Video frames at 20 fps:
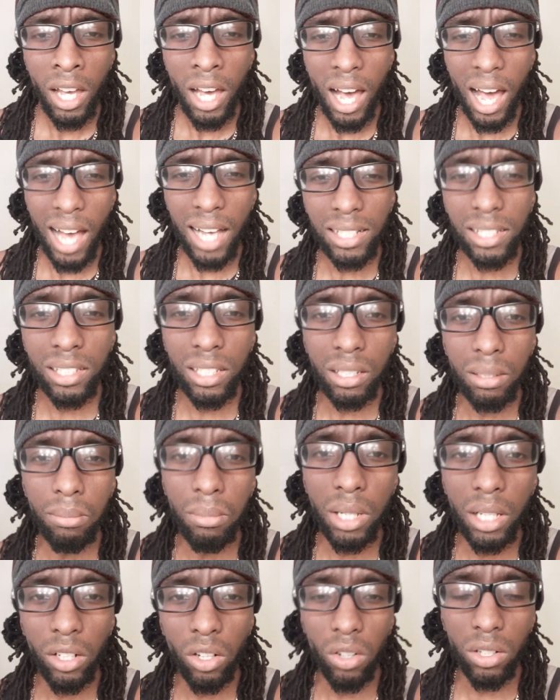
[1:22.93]
I see
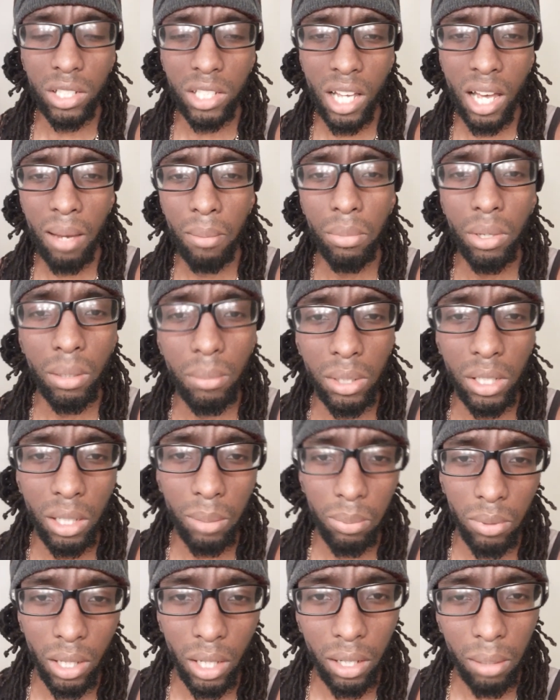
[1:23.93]
men all the time being
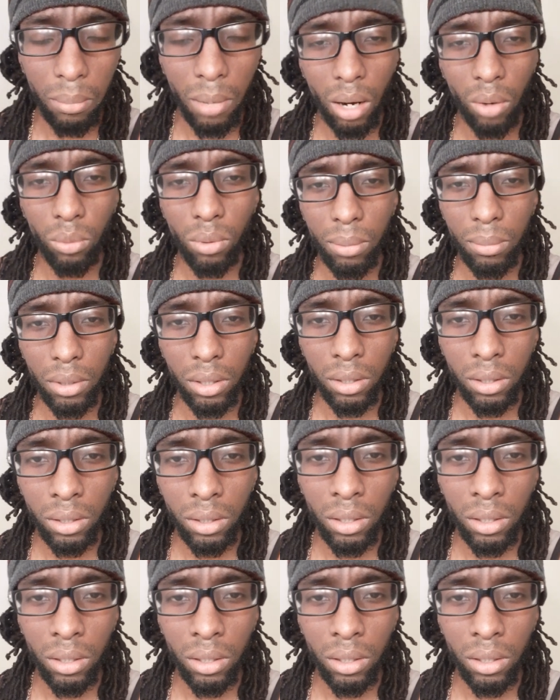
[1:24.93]
manipulated by women.